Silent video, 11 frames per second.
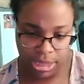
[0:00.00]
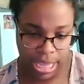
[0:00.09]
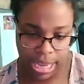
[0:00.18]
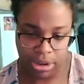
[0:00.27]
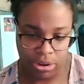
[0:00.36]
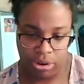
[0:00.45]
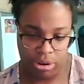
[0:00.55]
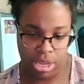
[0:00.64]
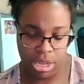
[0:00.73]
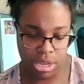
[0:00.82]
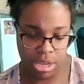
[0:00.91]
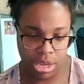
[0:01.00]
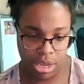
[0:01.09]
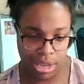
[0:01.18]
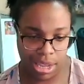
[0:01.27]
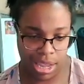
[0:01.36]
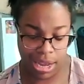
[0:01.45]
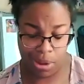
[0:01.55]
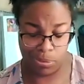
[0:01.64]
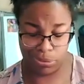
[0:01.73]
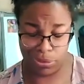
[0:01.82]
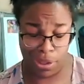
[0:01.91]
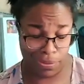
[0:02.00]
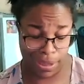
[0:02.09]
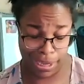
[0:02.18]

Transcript: later and I was not